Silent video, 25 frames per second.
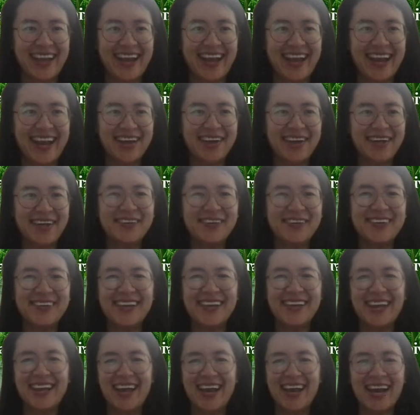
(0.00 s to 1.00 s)
Hello.
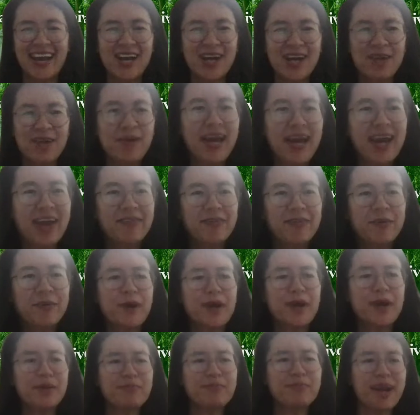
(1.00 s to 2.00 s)
Hi
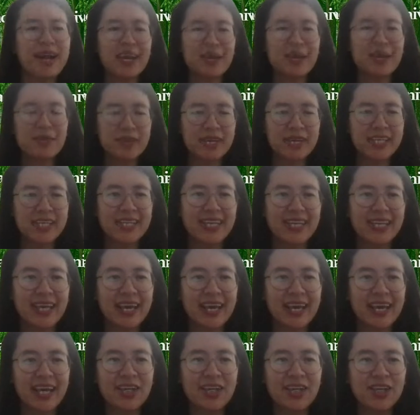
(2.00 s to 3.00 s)
everyone, my name is
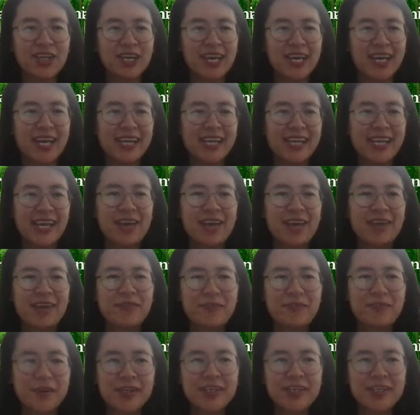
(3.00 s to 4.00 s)
Ying Chen, and
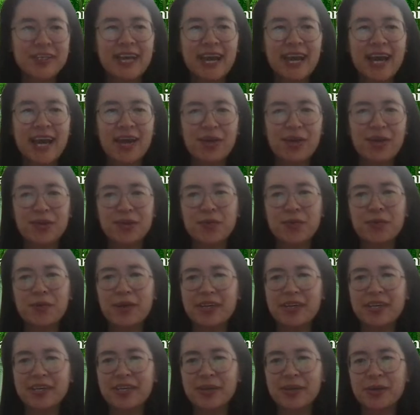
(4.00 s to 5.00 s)
first I also
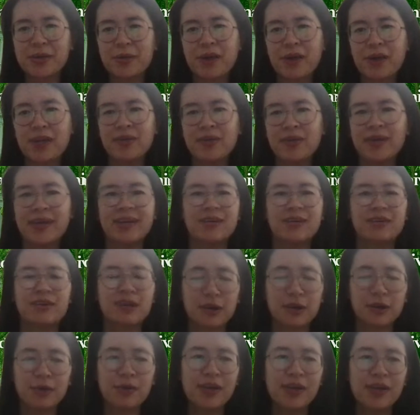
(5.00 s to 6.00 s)
want to
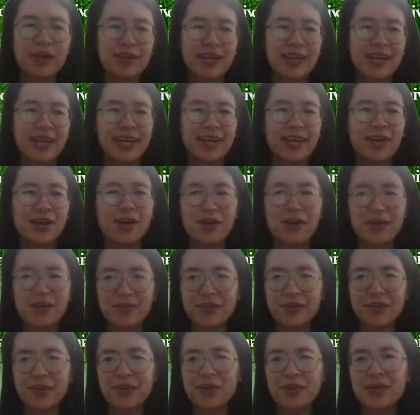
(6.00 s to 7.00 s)
congratulate all of
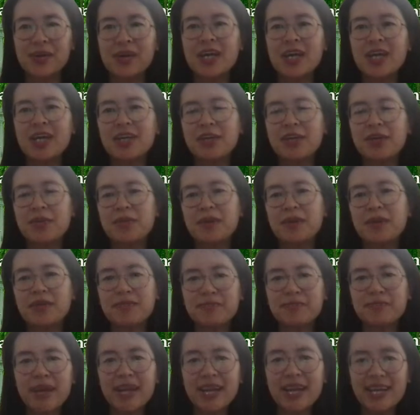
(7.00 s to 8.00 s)
you to be
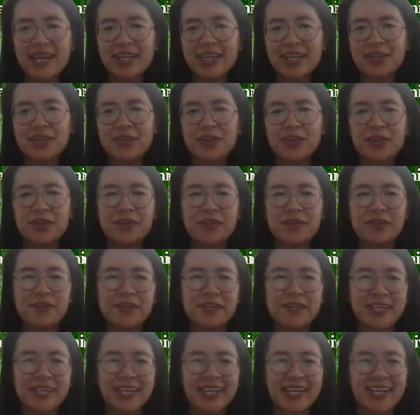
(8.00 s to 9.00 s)
admitted to the
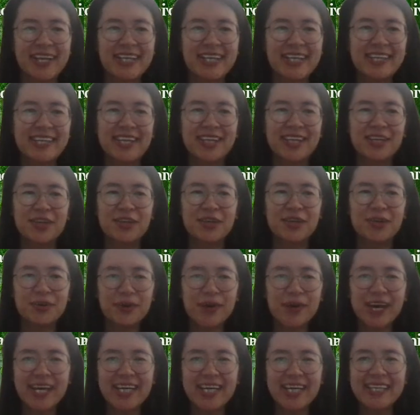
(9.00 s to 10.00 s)
universities in the
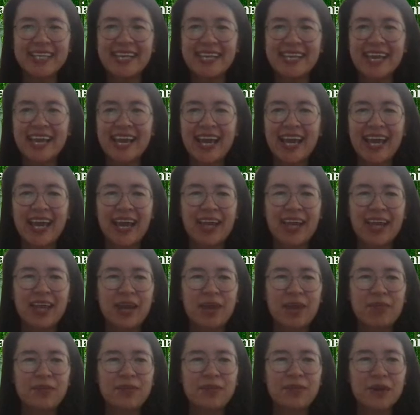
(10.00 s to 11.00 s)
US, and
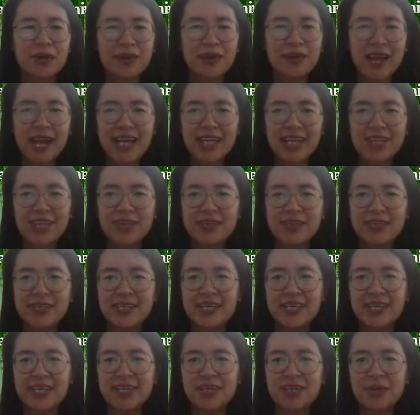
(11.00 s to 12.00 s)
I'm so glad to
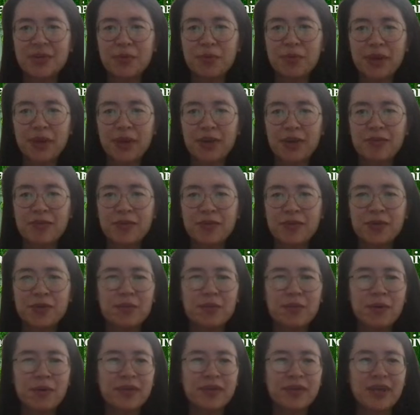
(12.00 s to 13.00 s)
see so many of you
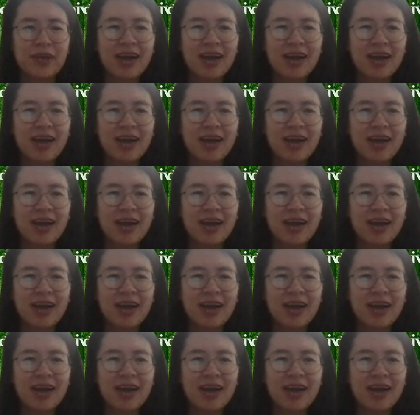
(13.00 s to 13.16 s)
both